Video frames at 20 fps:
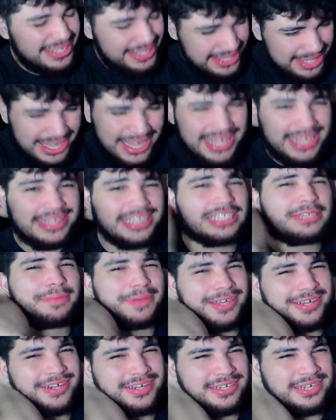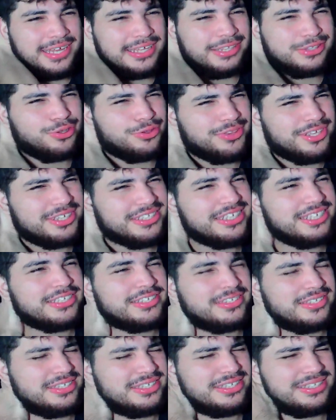Yeah, that's about it. I don't think
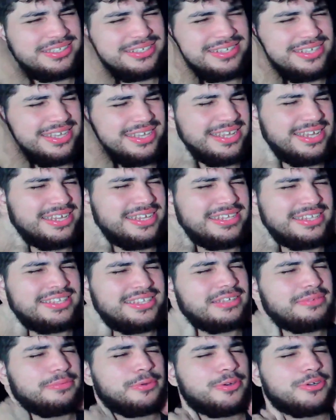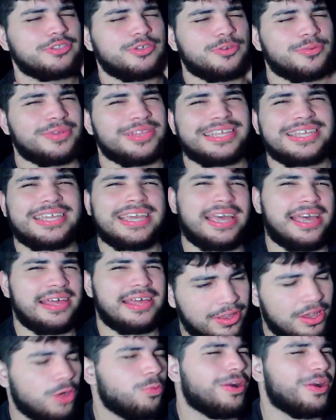there's anything more to really
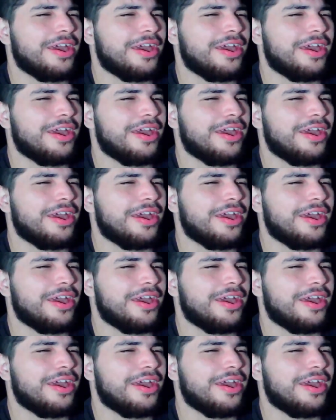add why